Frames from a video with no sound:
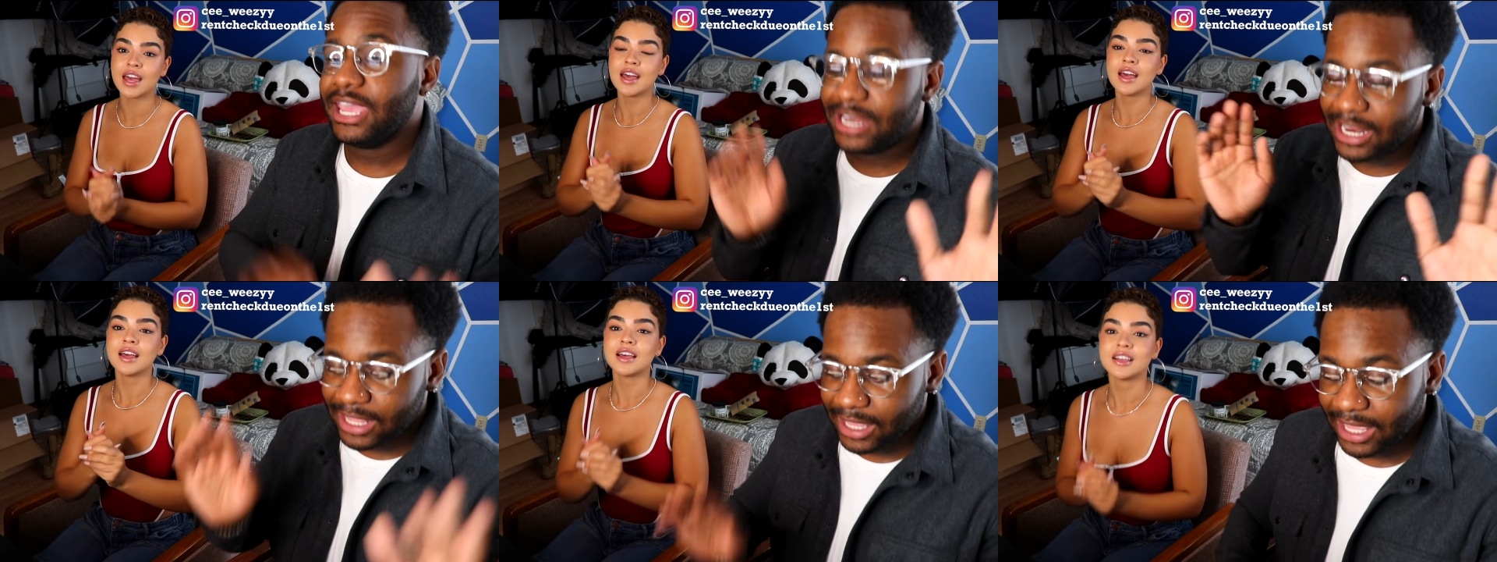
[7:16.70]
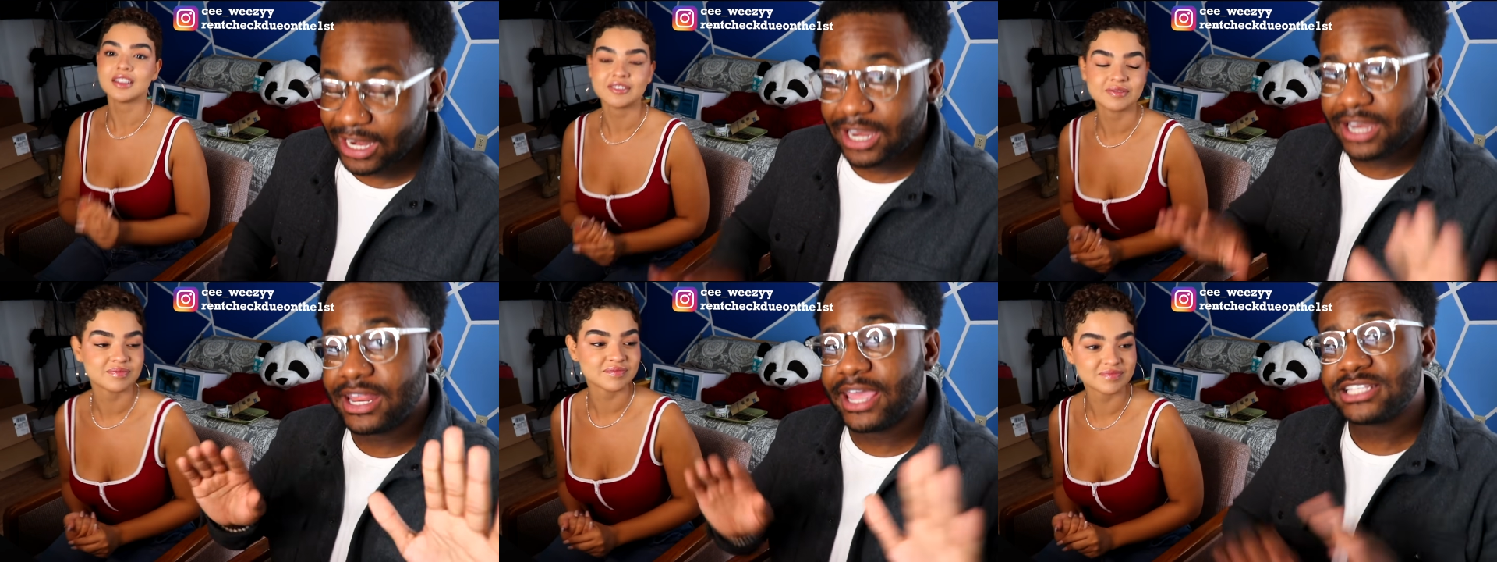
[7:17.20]
Speaker 1: And at the end of
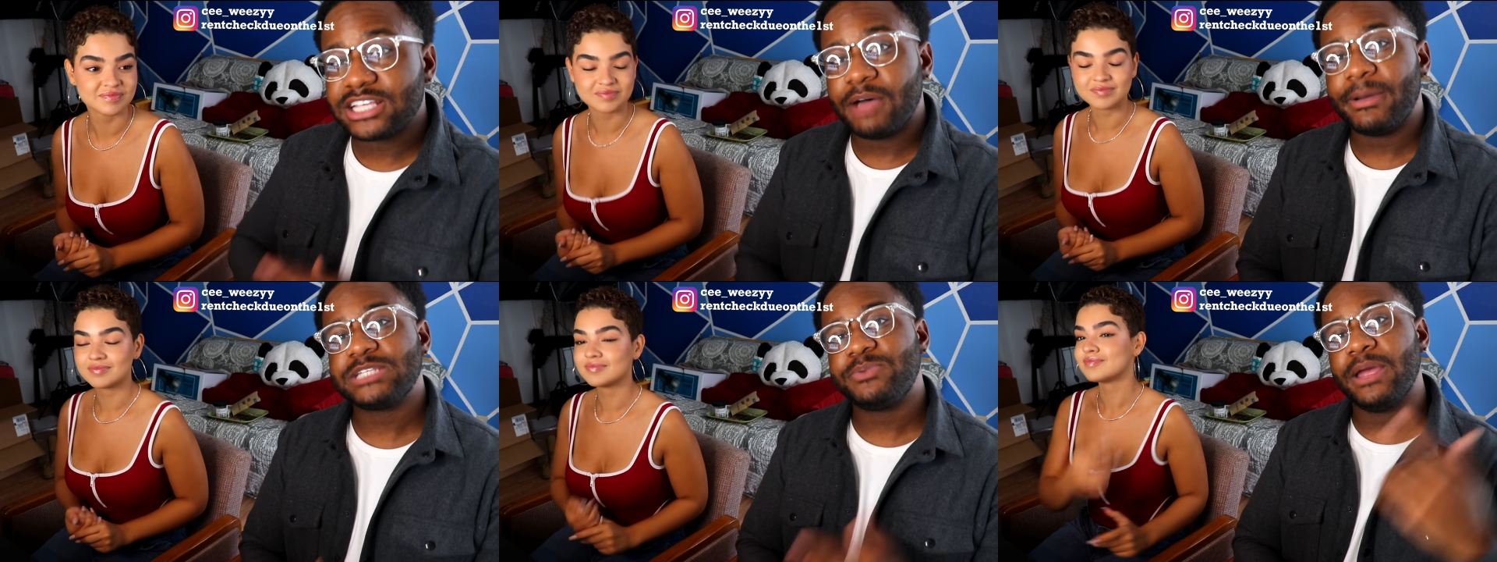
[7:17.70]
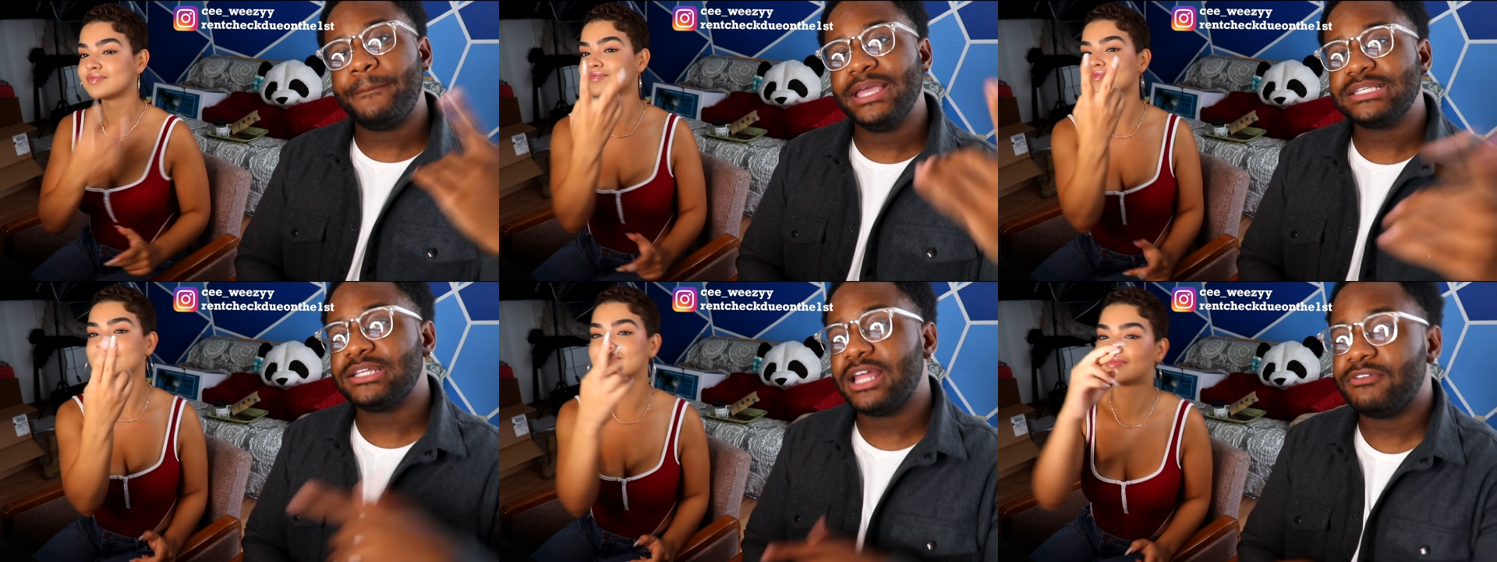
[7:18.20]
the day, it's all about spread peace
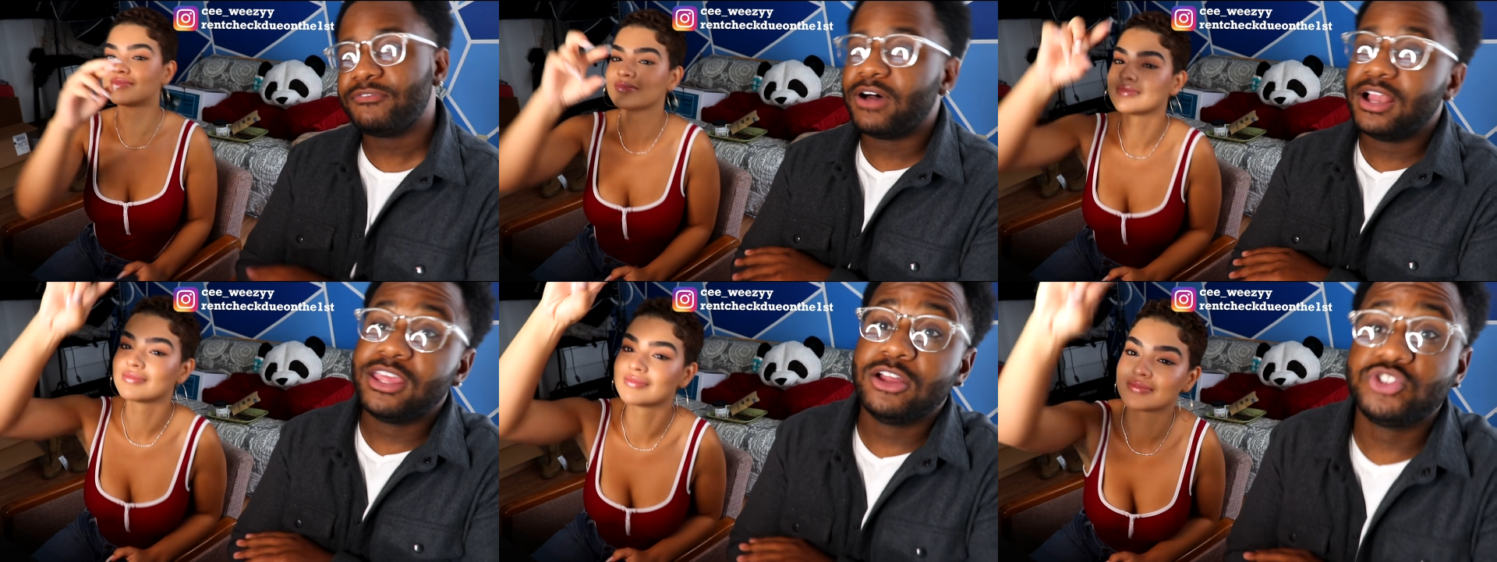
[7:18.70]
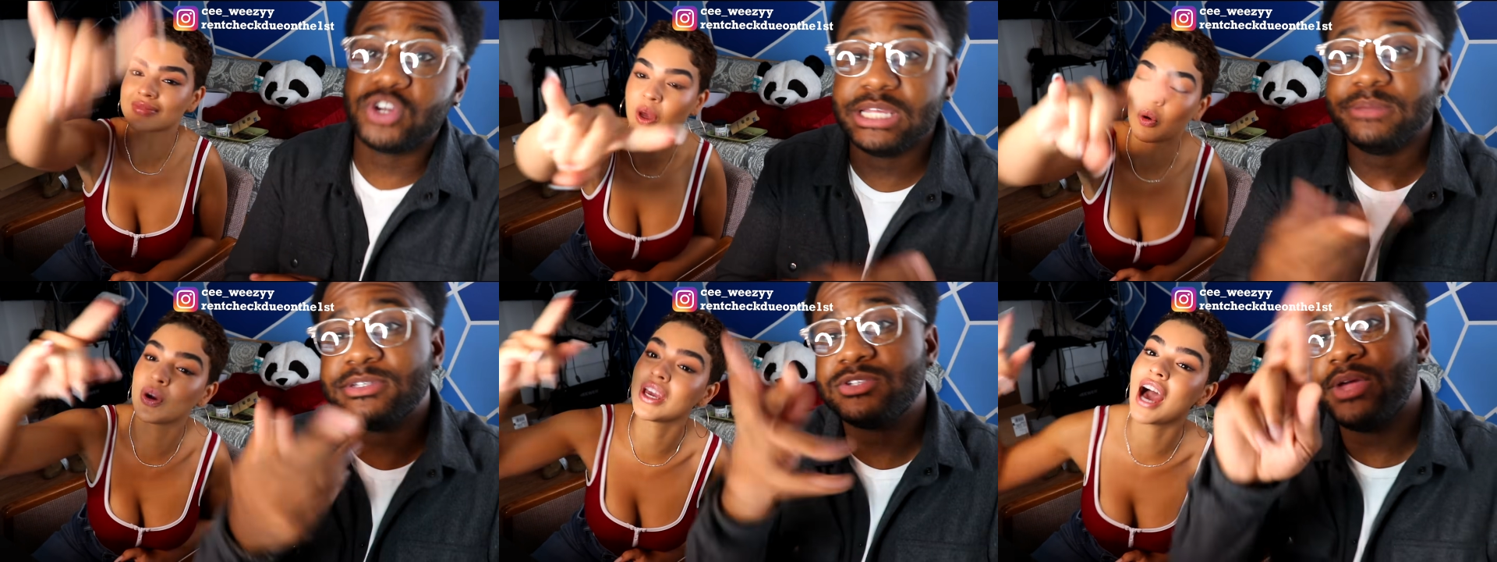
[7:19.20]
and love and follow your dreams.
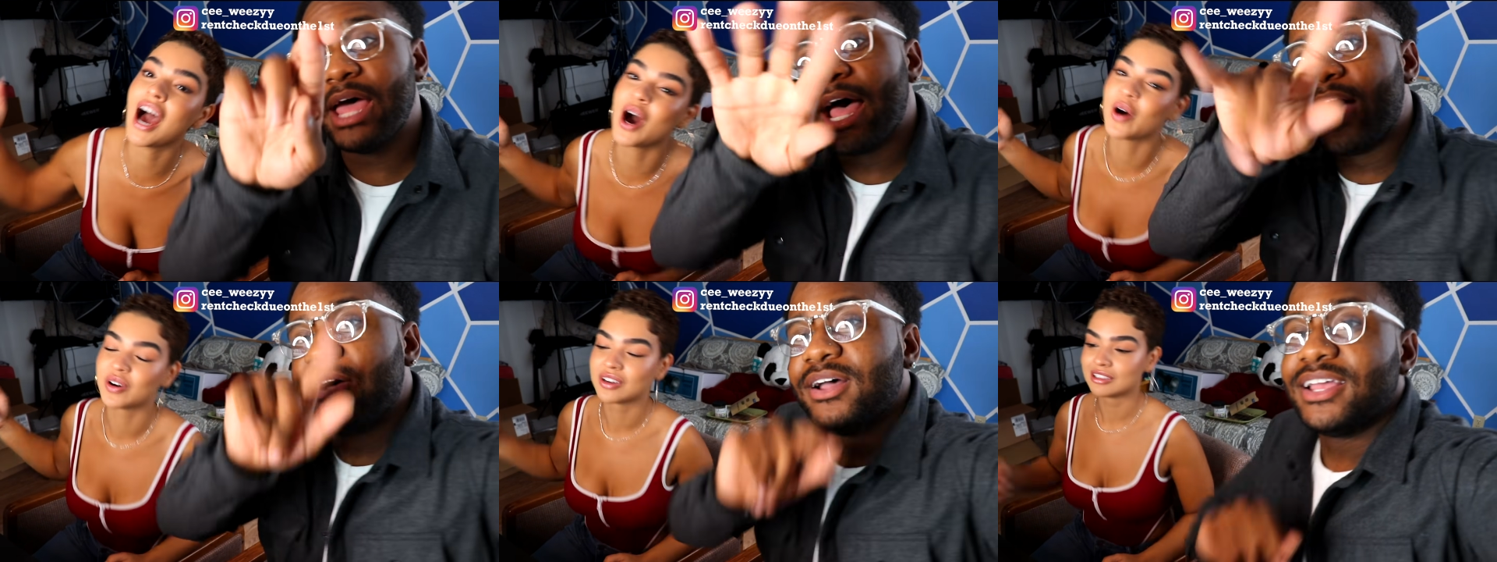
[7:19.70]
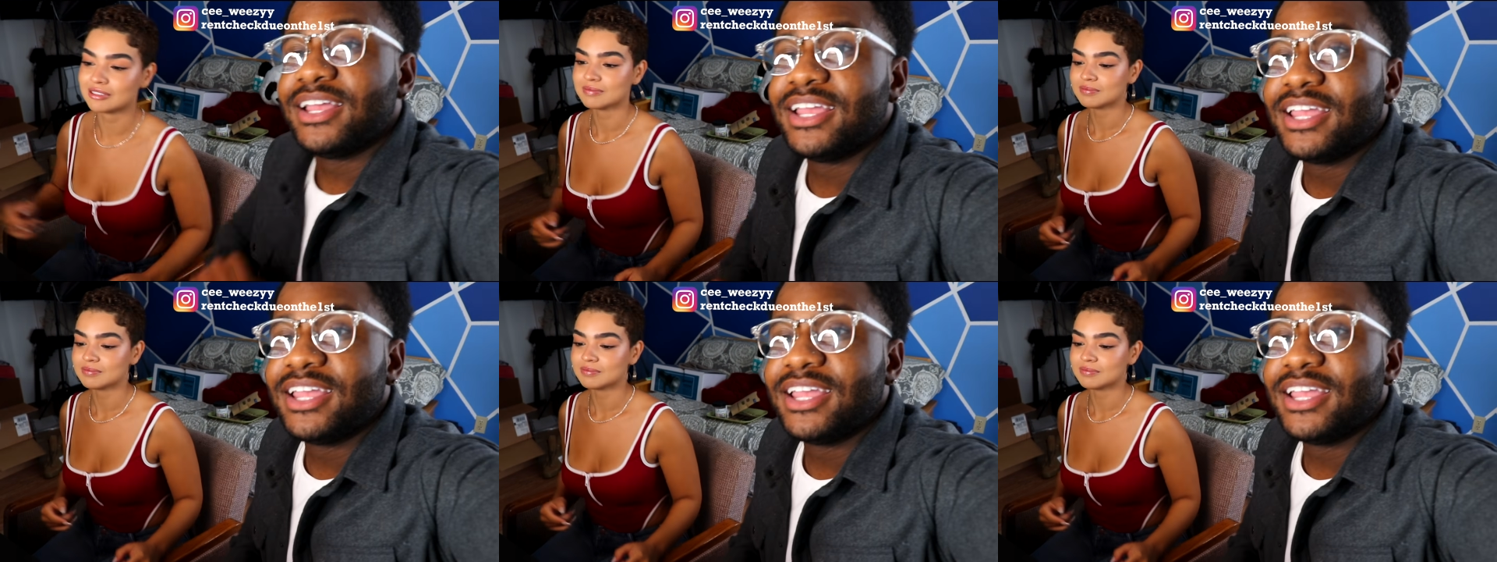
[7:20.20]
We, we out. out.